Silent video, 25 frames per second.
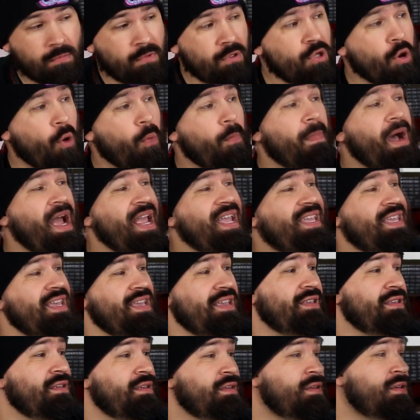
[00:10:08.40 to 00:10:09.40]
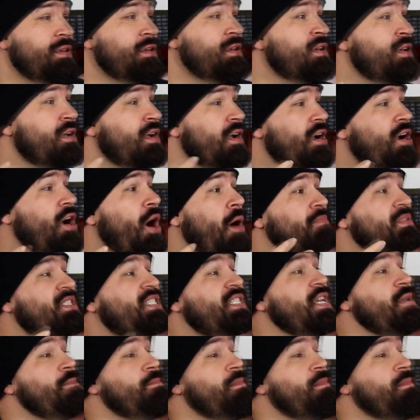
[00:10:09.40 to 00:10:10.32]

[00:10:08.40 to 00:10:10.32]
Yo, Mikey, come see